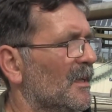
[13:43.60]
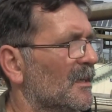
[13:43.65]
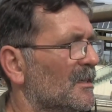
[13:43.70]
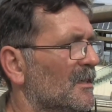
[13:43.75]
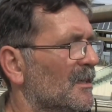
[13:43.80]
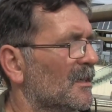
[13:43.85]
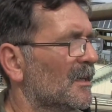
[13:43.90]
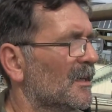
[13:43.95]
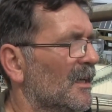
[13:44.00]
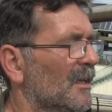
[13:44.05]

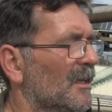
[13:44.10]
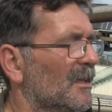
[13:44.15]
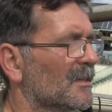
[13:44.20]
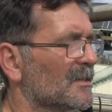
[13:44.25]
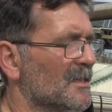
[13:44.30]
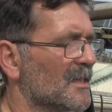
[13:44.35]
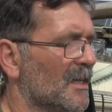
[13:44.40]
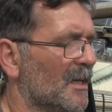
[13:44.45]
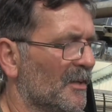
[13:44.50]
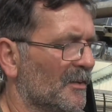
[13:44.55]
it's like I
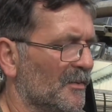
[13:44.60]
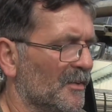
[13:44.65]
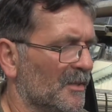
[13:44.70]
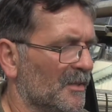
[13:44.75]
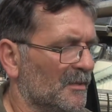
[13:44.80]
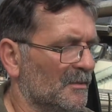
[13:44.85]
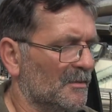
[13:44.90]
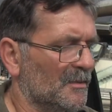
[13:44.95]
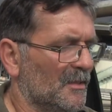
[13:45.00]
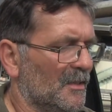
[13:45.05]
say. I
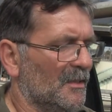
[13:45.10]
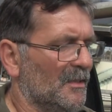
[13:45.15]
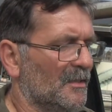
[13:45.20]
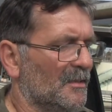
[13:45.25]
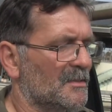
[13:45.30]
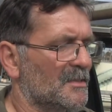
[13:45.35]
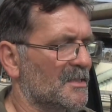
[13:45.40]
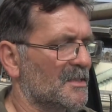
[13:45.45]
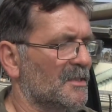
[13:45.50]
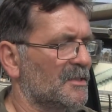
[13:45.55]
think
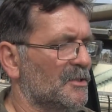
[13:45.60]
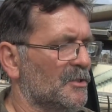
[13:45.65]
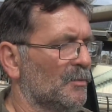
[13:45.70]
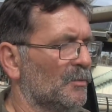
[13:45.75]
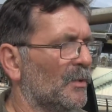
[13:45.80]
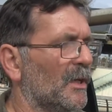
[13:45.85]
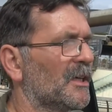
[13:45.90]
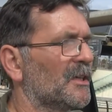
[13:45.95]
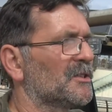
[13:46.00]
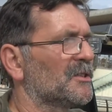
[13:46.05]

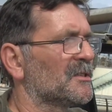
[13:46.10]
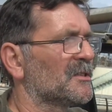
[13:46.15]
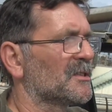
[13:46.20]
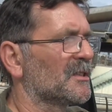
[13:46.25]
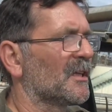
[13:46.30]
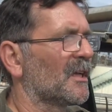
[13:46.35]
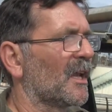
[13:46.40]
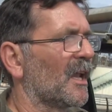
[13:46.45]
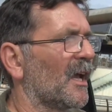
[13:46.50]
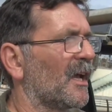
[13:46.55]

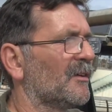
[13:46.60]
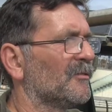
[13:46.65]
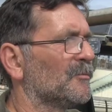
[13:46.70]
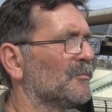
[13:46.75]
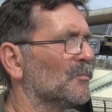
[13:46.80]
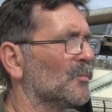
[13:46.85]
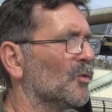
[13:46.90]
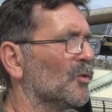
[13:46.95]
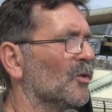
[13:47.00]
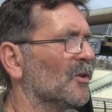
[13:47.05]
situations in life
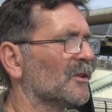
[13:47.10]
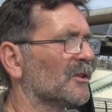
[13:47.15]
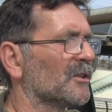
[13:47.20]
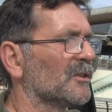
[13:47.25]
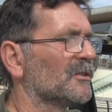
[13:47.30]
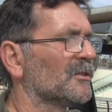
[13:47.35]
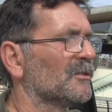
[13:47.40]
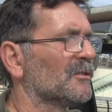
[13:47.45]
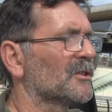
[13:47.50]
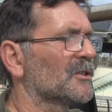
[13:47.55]
mould
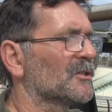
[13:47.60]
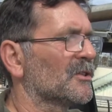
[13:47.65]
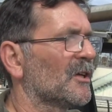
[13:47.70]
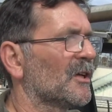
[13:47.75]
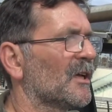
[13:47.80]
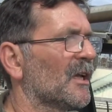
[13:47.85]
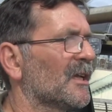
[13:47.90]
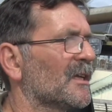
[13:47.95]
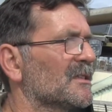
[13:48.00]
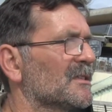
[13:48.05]
you to a
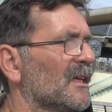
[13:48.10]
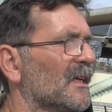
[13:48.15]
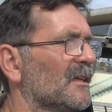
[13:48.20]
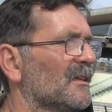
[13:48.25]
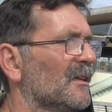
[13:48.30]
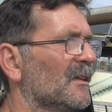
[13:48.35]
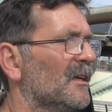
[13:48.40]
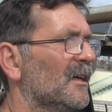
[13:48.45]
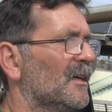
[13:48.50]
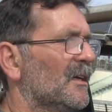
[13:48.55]
certain
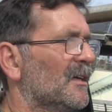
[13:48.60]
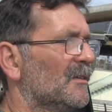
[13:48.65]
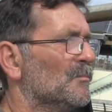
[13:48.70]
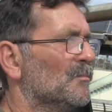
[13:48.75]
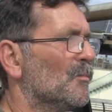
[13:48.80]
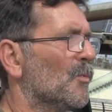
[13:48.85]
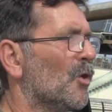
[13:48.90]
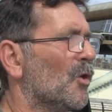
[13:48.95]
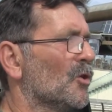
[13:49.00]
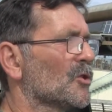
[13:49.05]
extent,
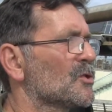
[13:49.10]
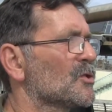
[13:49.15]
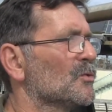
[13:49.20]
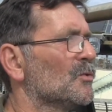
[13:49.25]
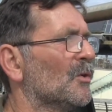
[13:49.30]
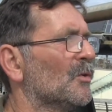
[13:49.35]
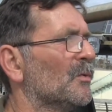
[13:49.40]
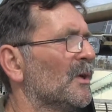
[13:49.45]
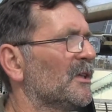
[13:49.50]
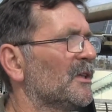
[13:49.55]
more
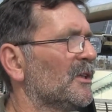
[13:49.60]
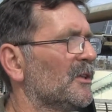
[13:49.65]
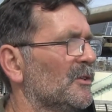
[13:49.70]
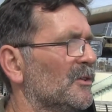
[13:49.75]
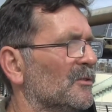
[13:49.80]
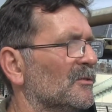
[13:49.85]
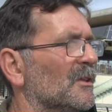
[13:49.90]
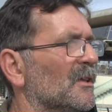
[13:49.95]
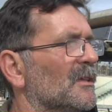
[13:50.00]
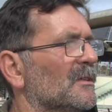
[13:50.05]
so when you're
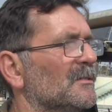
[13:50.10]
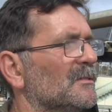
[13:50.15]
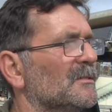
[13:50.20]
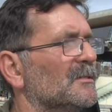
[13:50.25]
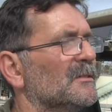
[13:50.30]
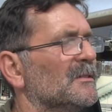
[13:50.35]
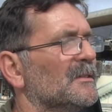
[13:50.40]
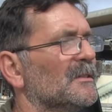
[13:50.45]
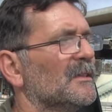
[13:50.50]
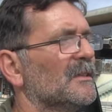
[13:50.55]
younger.
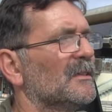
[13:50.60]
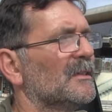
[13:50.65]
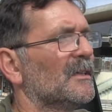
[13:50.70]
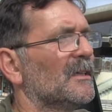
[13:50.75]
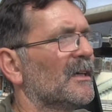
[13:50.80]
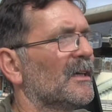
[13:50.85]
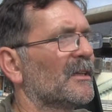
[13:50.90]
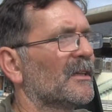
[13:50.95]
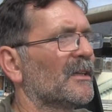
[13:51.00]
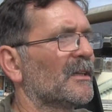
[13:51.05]

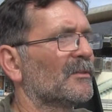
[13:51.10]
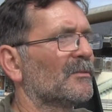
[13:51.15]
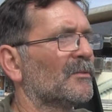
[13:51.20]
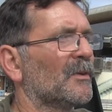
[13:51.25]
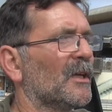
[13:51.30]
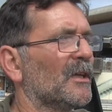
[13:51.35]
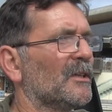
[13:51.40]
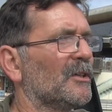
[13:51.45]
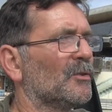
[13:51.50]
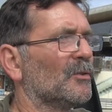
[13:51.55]
I think
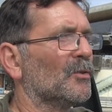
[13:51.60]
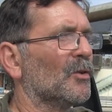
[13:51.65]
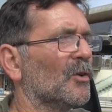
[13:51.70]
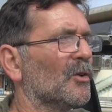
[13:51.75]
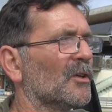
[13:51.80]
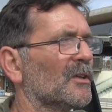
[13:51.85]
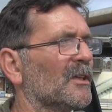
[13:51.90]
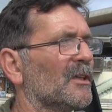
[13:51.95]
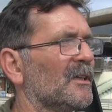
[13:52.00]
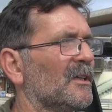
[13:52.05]
when you're
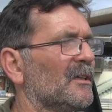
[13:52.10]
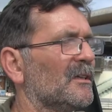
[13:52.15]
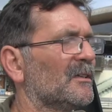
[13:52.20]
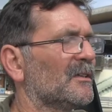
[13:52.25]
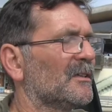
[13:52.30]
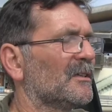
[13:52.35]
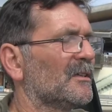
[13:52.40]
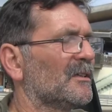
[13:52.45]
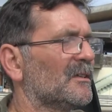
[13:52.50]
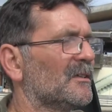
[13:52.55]
older,
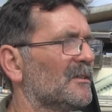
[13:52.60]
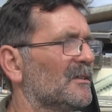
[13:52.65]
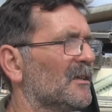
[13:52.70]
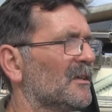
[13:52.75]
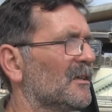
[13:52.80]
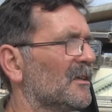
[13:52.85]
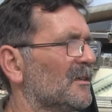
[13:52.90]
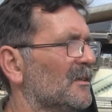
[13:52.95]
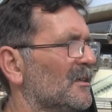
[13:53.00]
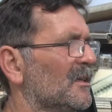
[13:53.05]
you
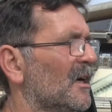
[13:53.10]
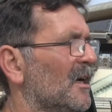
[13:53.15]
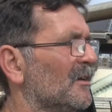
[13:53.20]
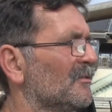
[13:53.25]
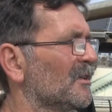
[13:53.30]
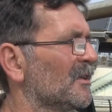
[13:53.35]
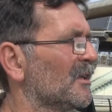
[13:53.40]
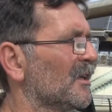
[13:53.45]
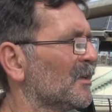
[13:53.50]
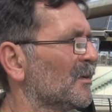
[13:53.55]

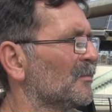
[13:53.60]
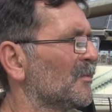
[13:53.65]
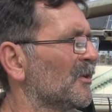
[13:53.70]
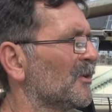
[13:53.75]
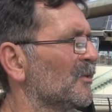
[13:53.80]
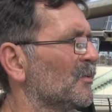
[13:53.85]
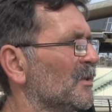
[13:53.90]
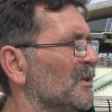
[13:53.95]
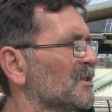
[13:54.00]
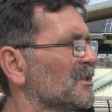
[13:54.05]
have a little
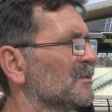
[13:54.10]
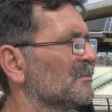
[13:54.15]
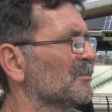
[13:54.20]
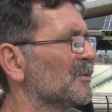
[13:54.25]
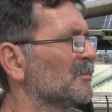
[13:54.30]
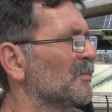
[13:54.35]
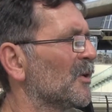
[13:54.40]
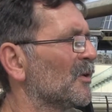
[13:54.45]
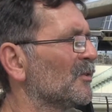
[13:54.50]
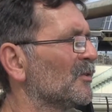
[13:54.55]
bit of
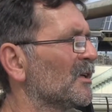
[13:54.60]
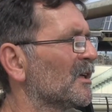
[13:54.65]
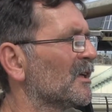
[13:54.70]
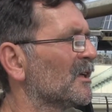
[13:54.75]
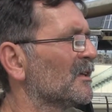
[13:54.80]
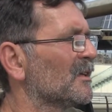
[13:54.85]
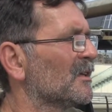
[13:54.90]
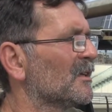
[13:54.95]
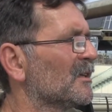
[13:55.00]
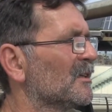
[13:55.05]
wisdom about
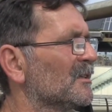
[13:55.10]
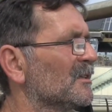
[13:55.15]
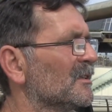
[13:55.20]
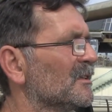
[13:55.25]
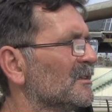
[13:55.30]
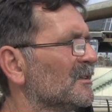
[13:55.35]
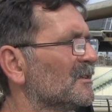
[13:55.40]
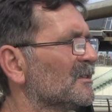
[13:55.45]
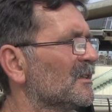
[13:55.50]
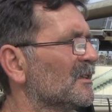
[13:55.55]
you,
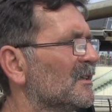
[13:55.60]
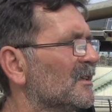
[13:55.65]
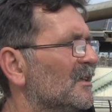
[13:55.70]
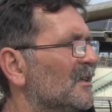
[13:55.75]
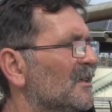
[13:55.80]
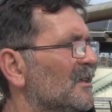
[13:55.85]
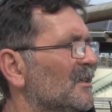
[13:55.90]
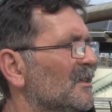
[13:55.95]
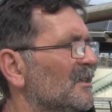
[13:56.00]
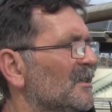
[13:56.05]
and
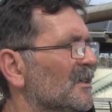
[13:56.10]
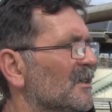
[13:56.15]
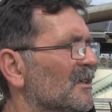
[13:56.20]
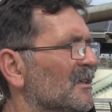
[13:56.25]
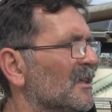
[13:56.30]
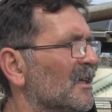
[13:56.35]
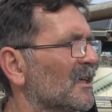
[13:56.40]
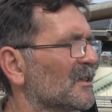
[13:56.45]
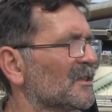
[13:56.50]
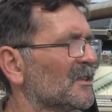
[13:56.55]
you
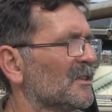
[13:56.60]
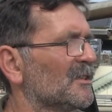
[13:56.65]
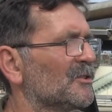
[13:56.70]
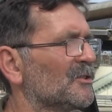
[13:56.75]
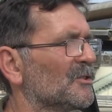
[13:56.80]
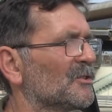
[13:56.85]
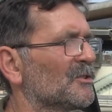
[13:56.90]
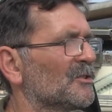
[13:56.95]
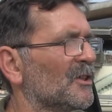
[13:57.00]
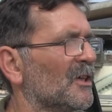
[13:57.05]
can actually
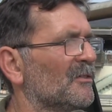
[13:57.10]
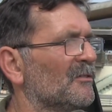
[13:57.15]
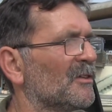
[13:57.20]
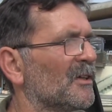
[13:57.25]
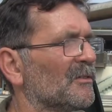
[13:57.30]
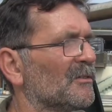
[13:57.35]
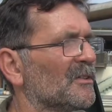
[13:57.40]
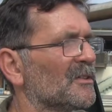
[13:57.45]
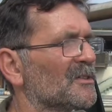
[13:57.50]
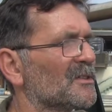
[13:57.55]
just turn
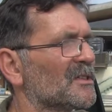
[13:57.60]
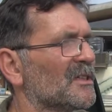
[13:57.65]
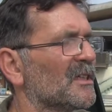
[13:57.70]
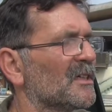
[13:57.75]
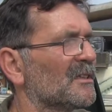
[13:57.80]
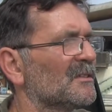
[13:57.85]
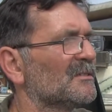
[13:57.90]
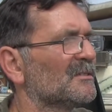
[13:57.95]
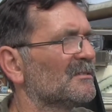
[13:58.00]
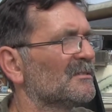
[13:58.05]
around and
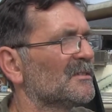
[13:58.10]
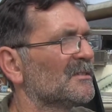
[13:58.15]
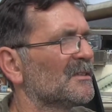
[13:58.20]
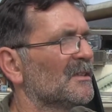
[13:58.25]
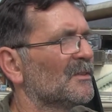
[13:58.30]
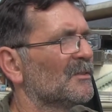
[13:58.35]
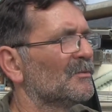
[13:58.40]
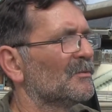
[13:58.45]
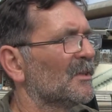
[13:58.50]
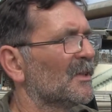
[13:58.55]
say,
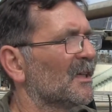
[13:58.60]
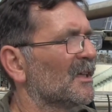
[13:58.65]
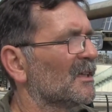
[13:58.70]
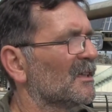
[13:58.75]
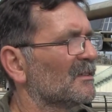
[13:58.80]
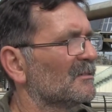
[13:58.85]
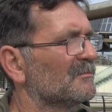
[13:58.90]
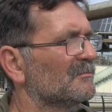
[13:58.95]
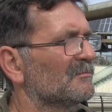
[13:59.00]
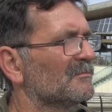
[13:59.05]

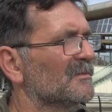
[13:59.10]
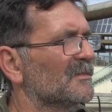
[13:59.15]
well,